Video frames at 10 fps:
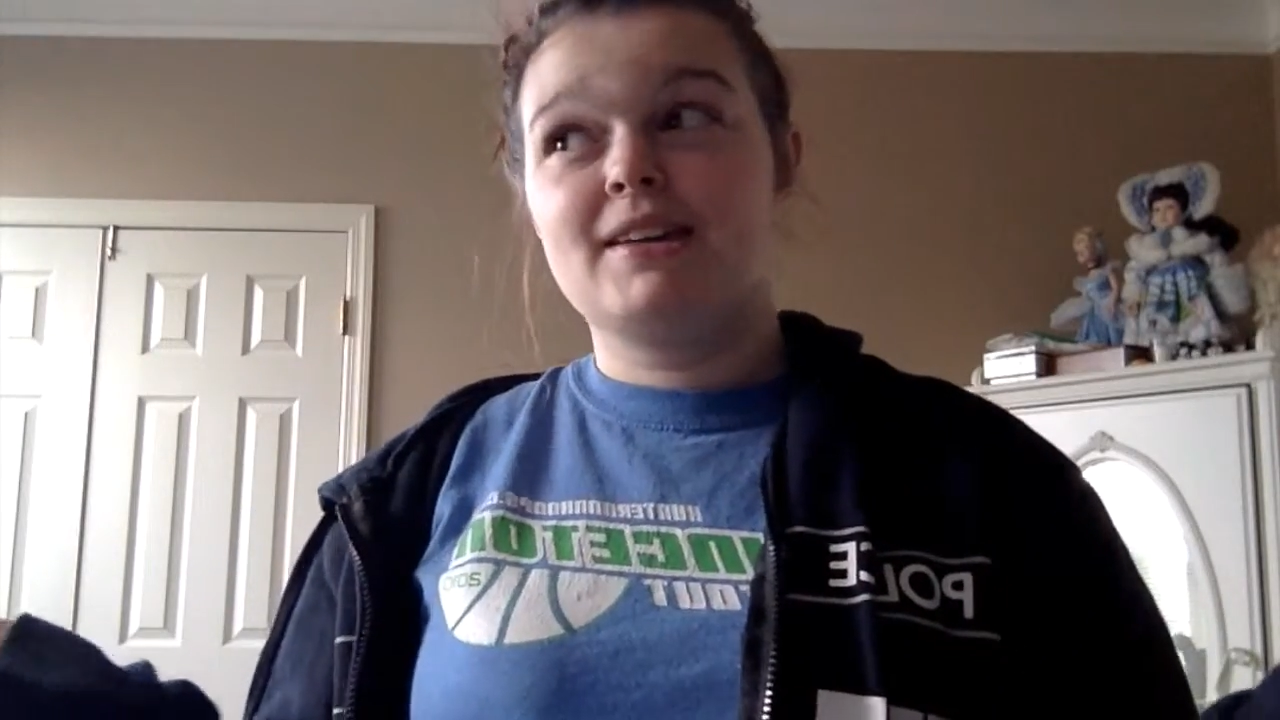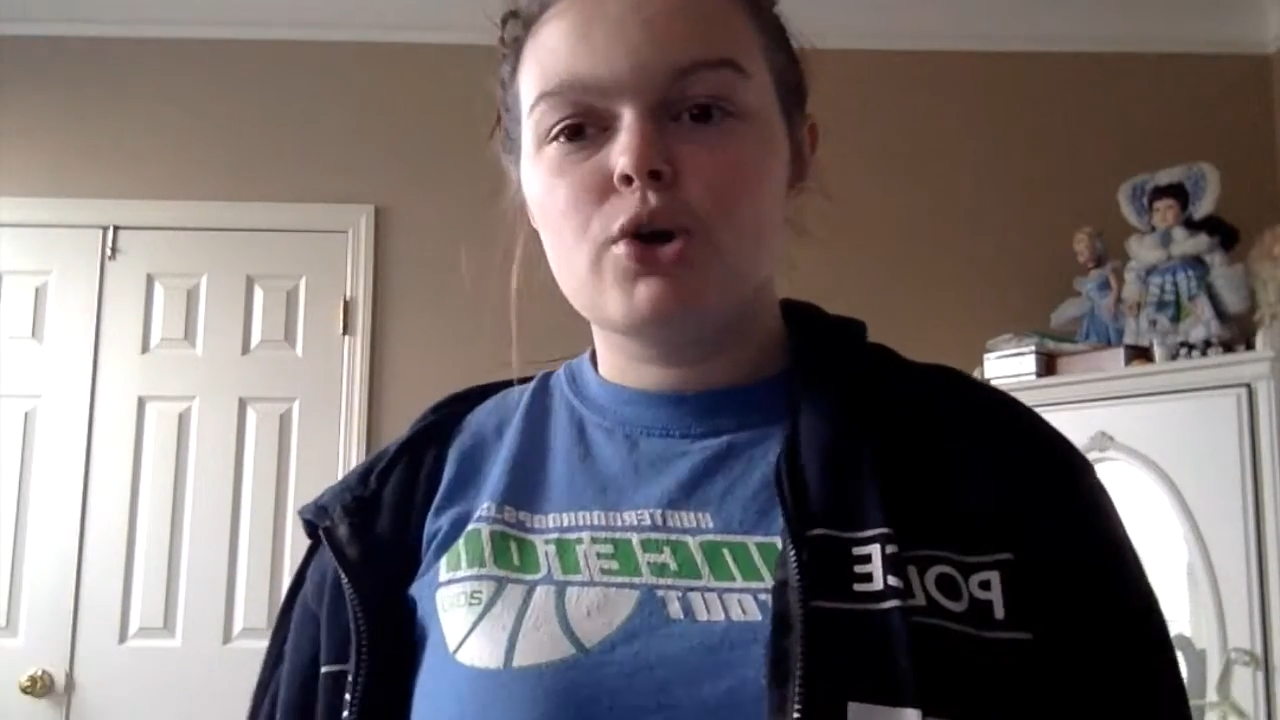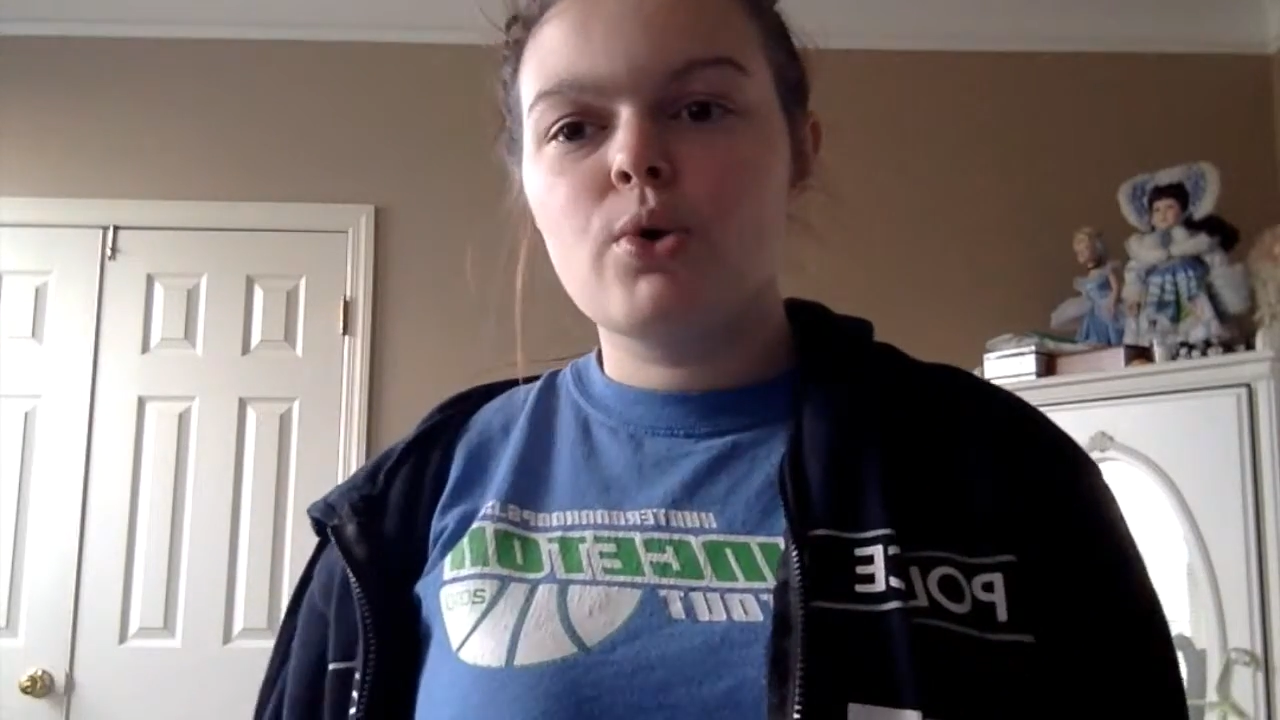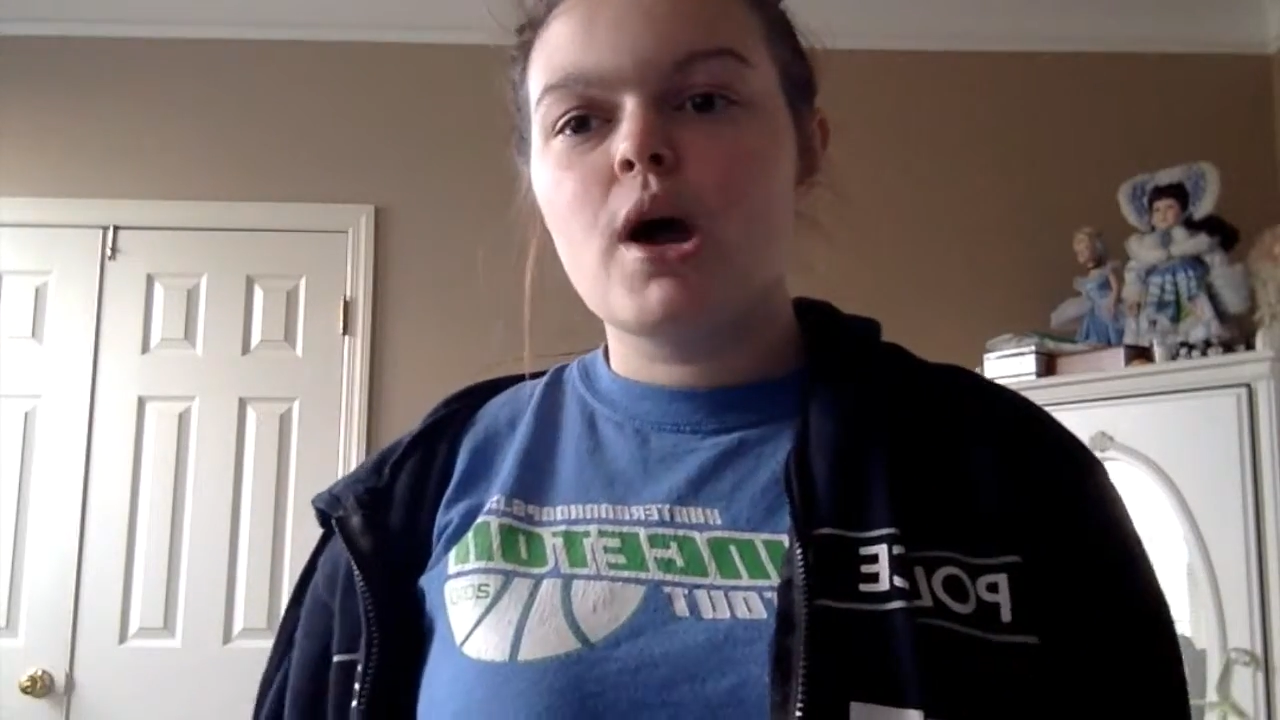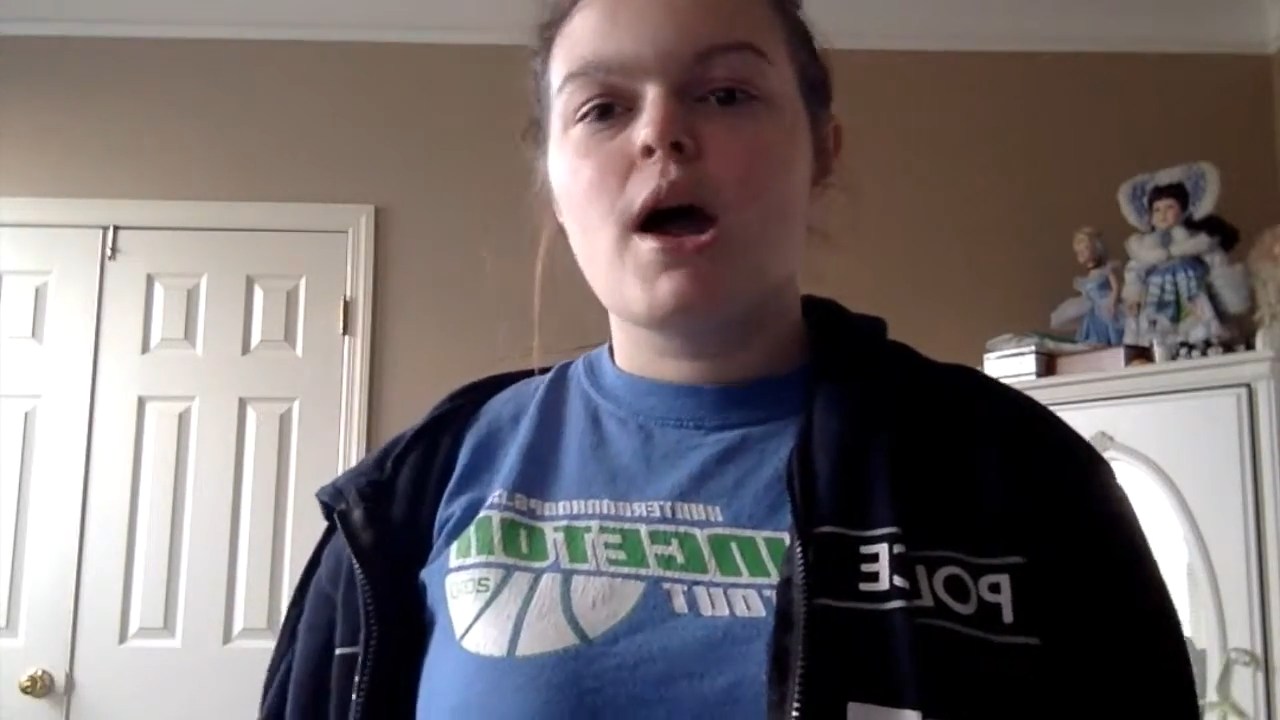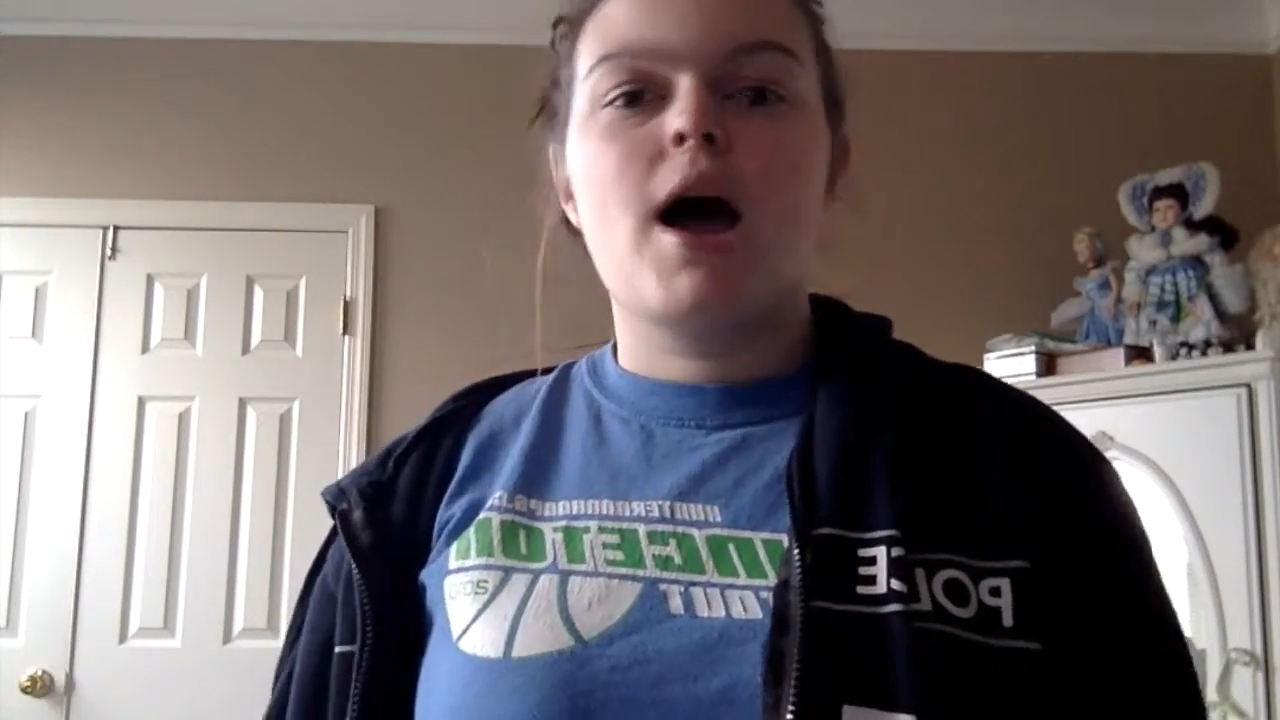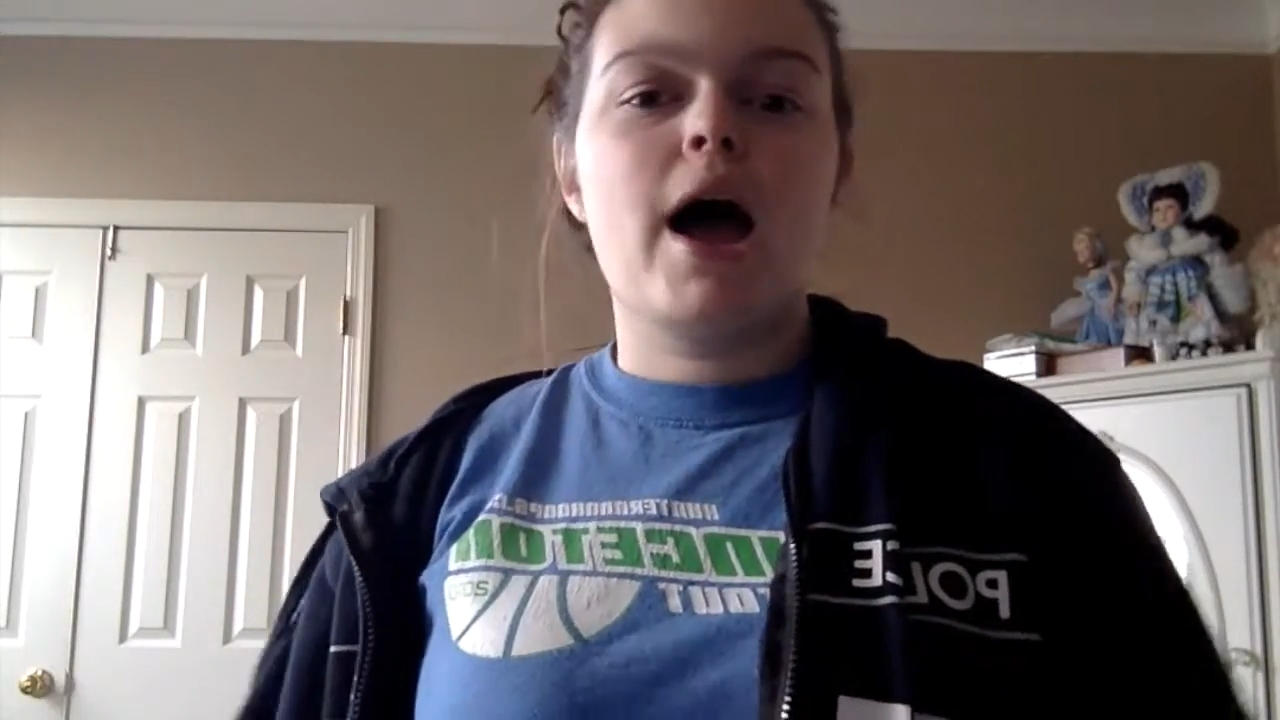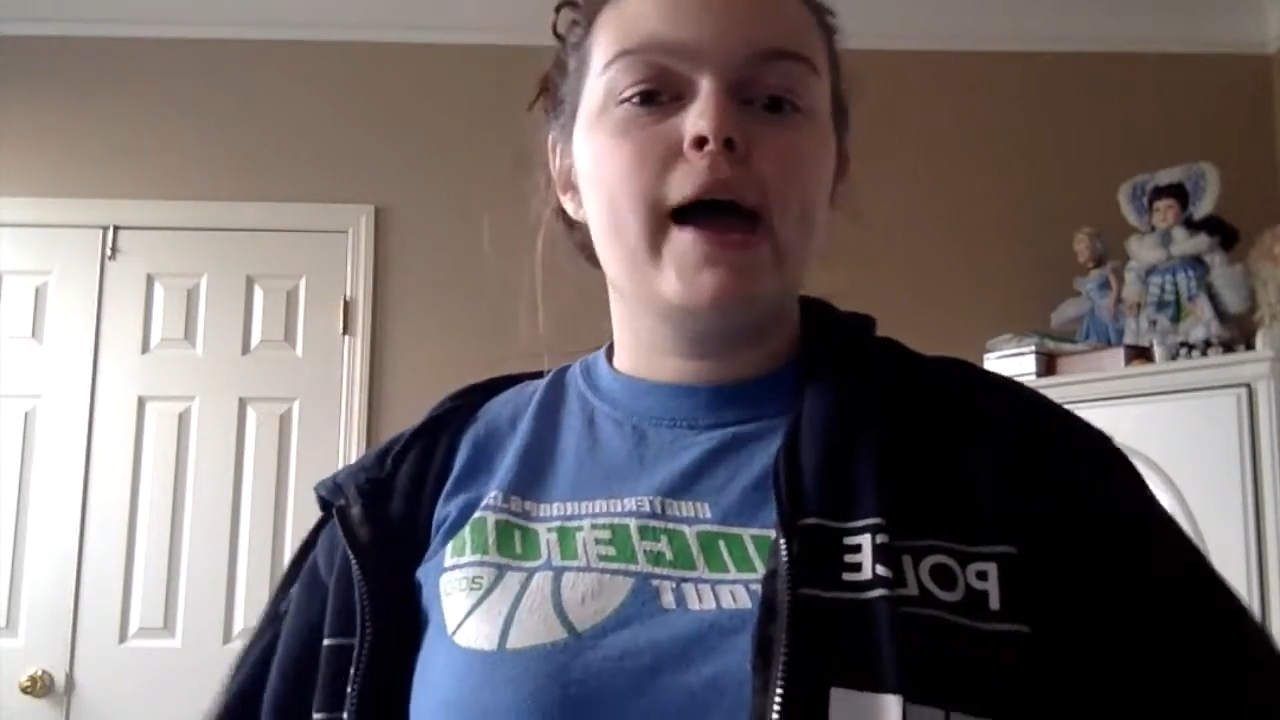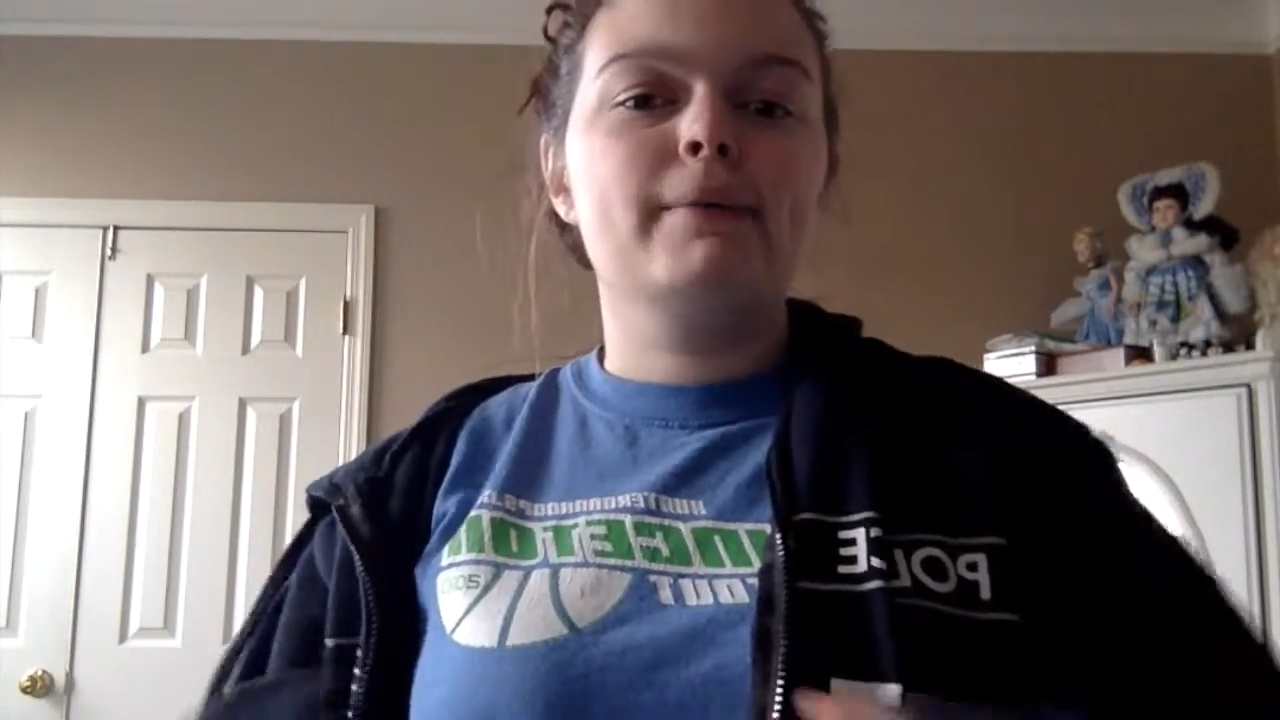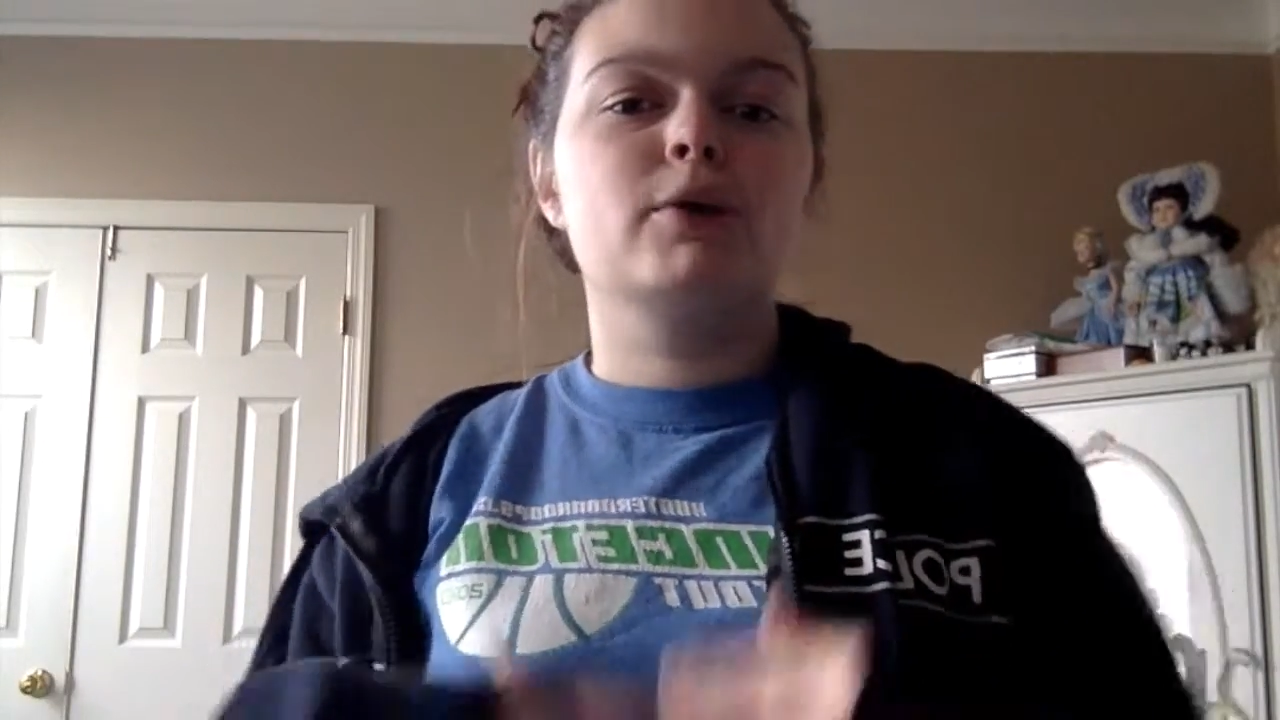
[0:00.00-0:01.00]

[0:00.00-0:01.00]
So oh, I'm